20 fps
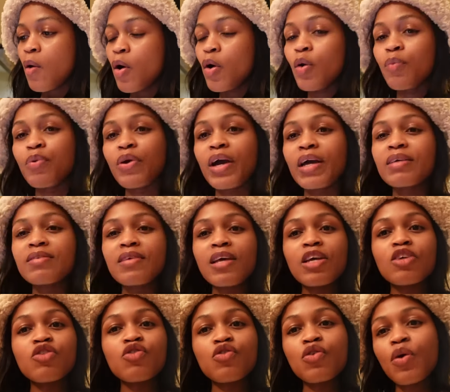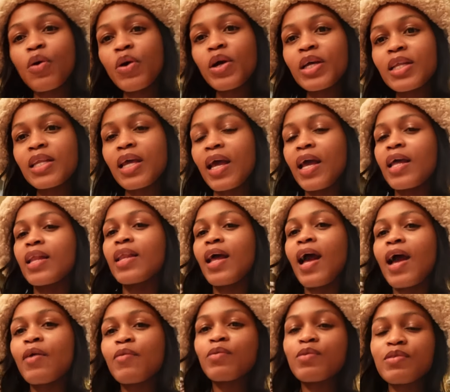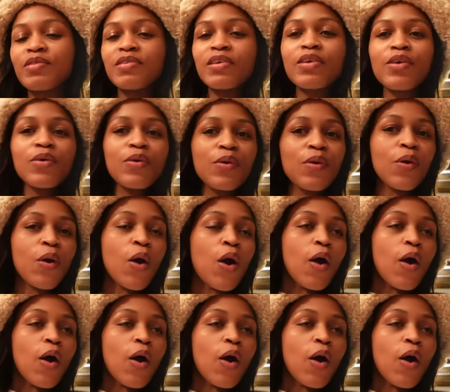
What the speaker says: I hope you guys enjoyed, and I will see you